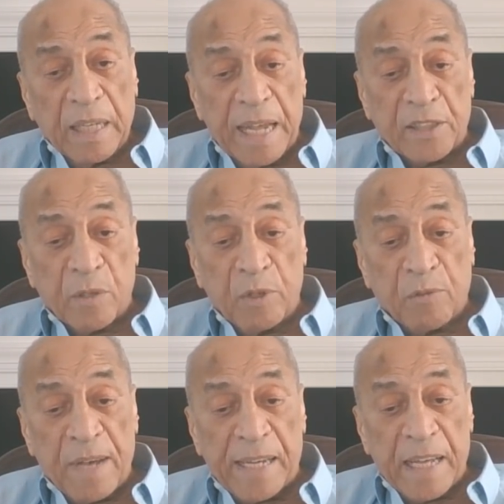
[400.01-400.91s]
And so you
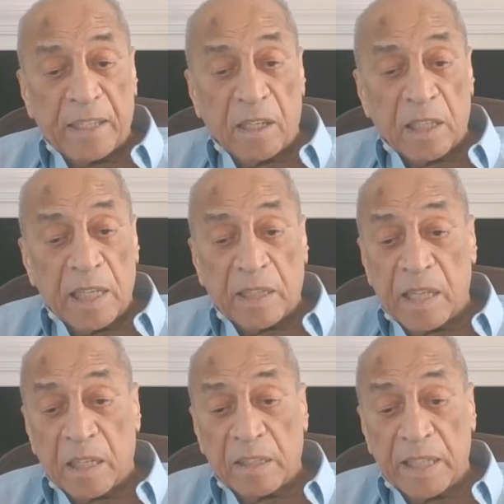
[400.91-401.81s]
find out
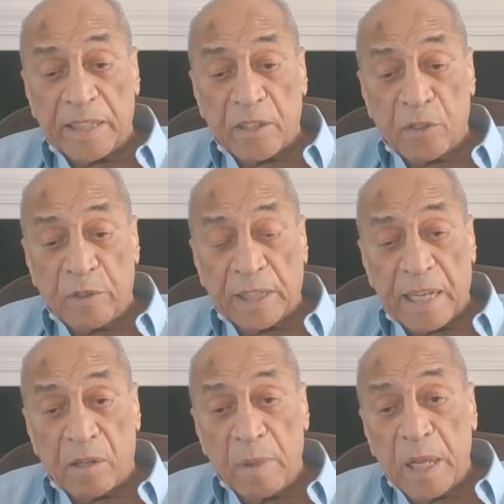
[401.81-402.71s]
another thing they're doing
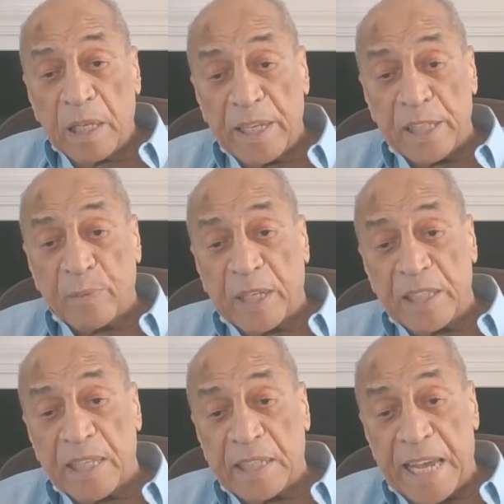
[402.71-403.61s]
now.
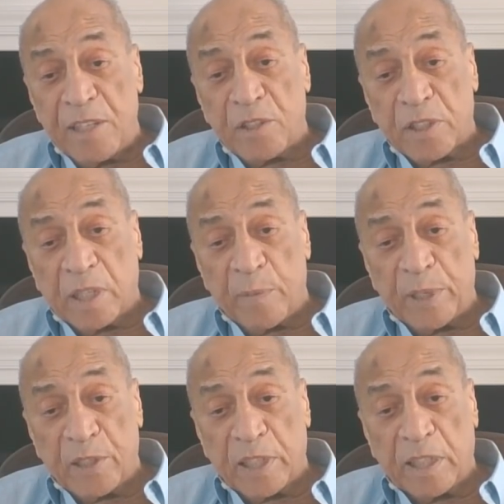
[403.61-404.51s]
These Asians are coming
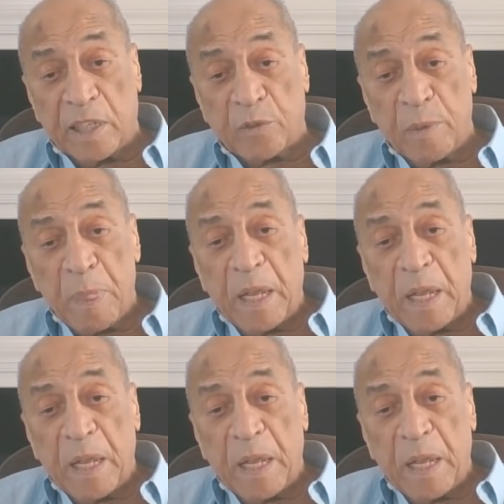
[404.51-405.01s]
into the country